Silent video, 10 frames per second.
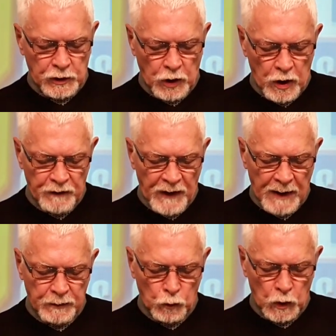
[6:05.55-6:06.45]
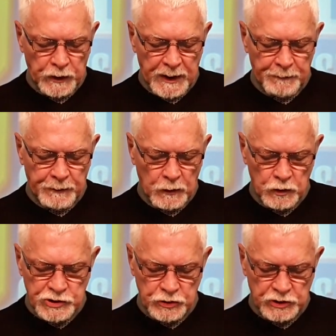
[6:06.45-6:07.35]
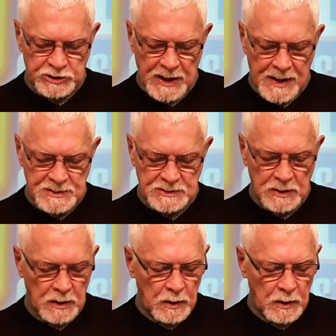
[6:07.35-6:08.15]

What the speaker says: God of heaven will give us success.